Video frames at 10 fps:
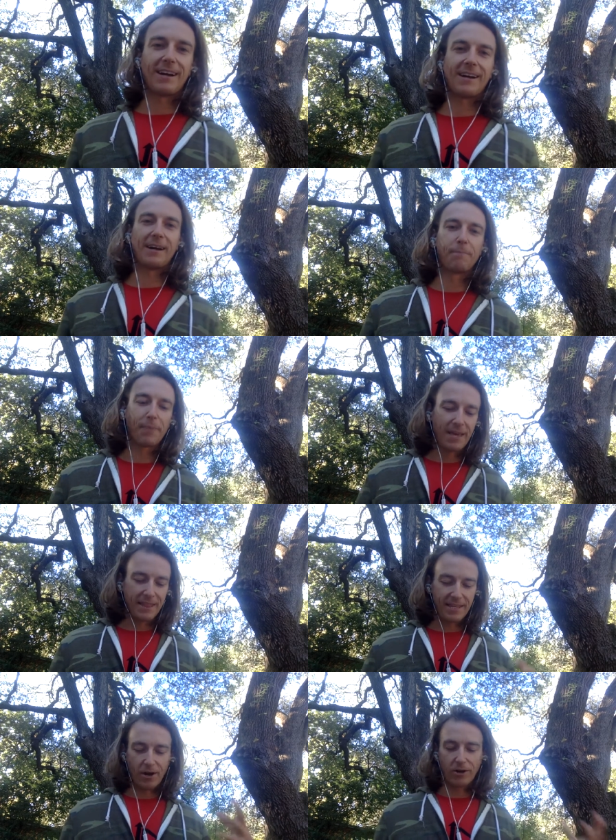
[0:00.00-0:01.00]
Uh,
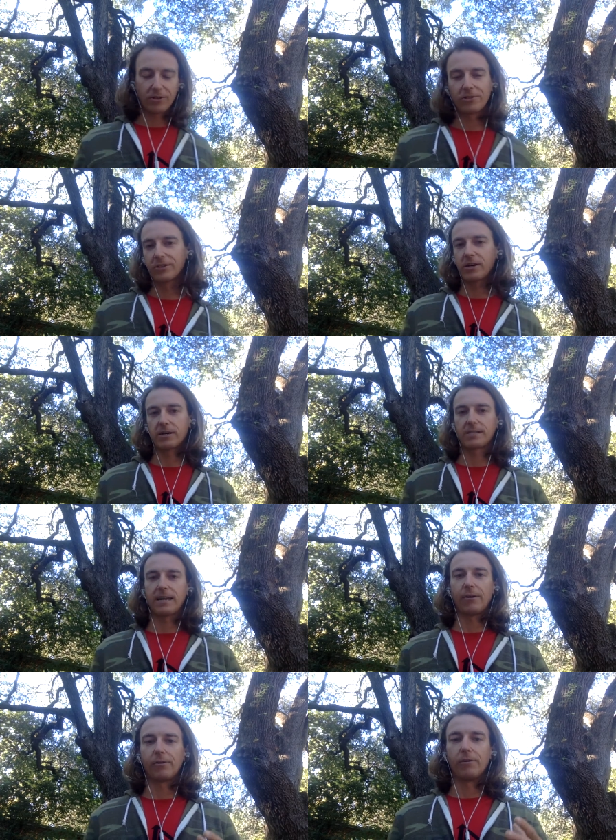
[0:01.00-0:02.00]
the article starts
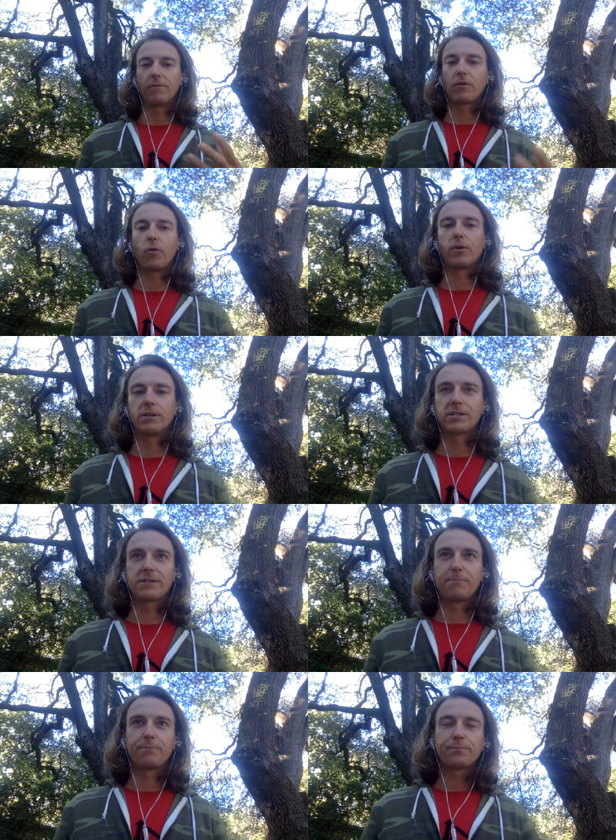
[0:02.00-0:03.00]
out, of course,